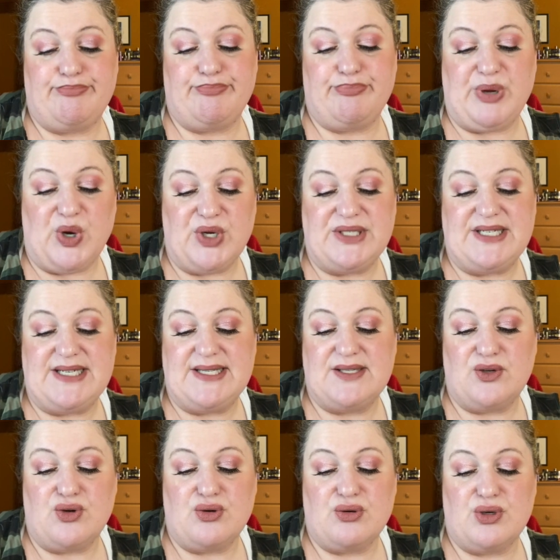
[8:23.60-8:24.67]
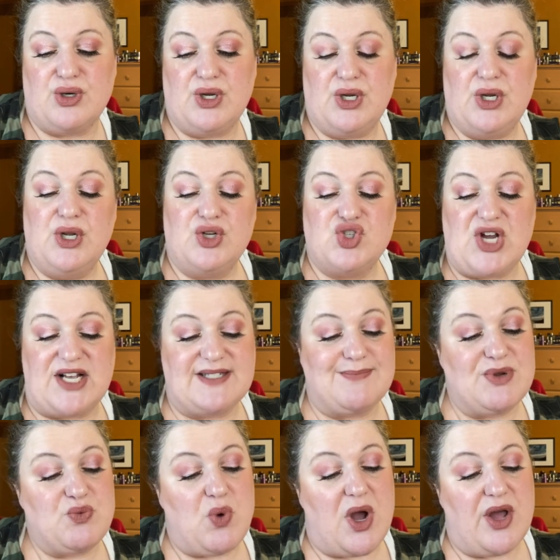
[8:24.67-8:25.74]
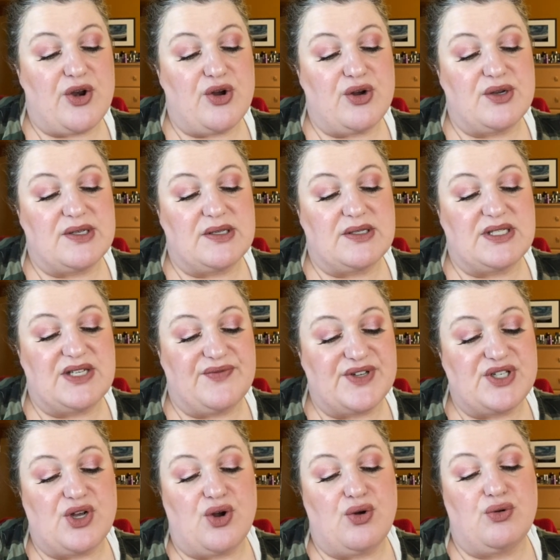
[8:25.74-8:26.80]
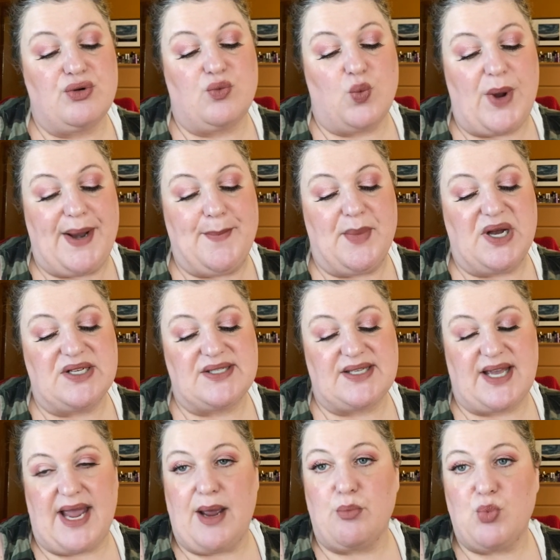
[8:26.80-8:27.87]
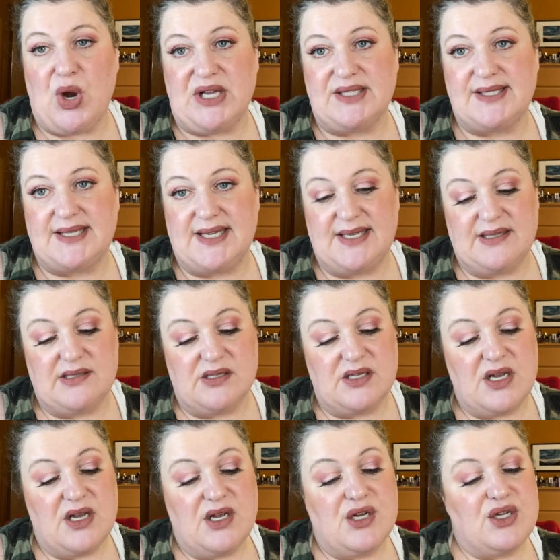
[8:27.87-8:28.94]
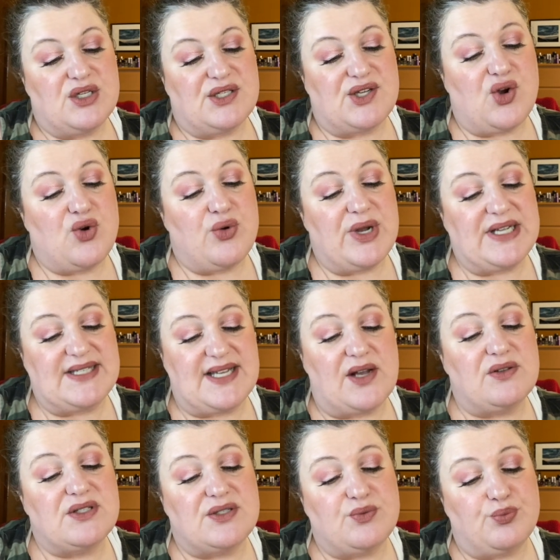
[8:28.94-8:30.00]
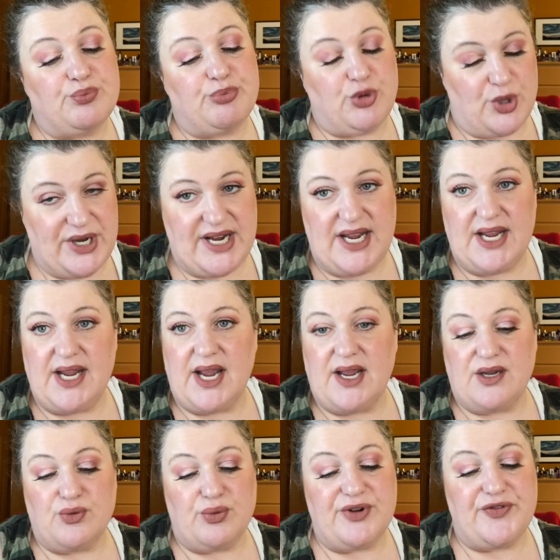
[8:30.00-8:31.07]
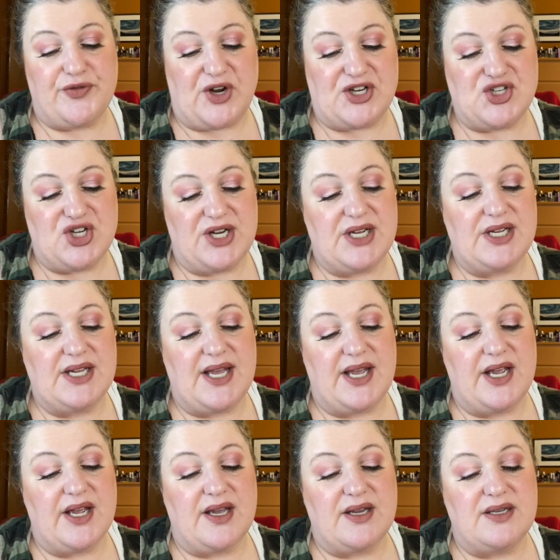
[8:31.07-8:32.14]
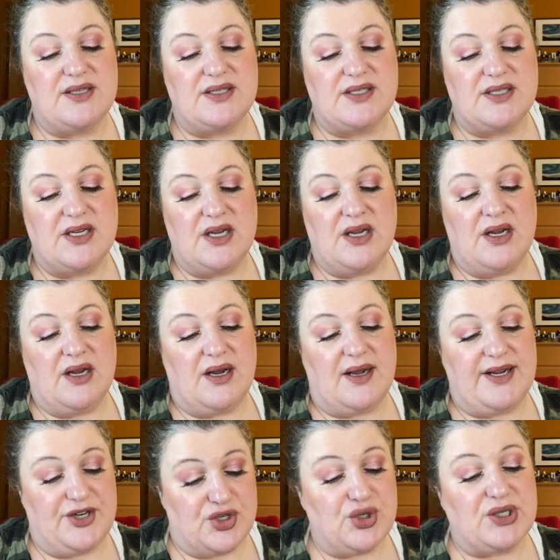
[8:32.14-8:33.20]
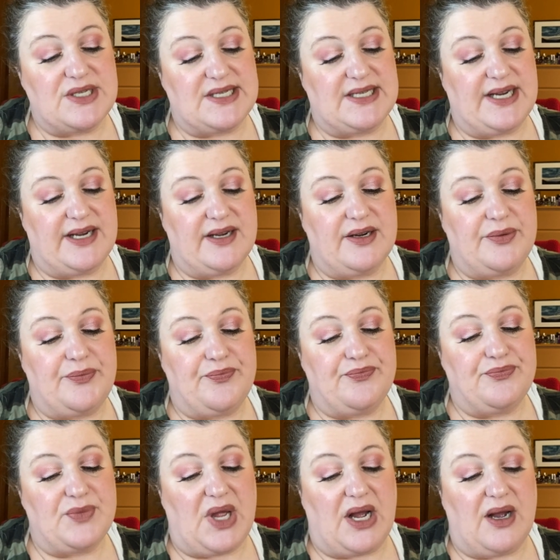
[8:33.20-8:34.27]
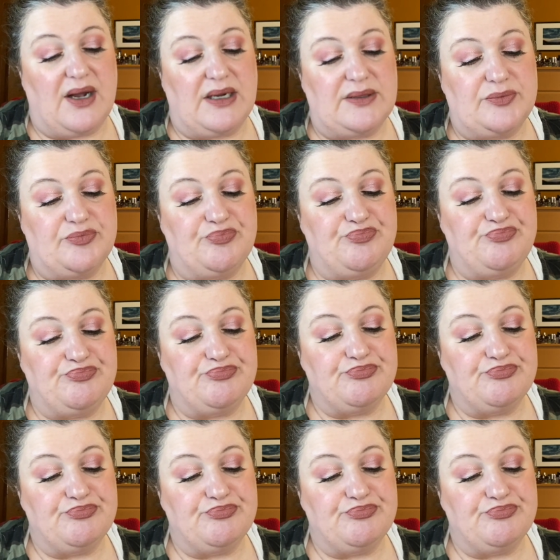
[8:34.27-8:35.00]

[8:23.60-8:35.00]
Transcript: paradisone, jasmine water, civetone, white musk, and Brett seeds. So it sounds pretty and refreshing and interesting. Um,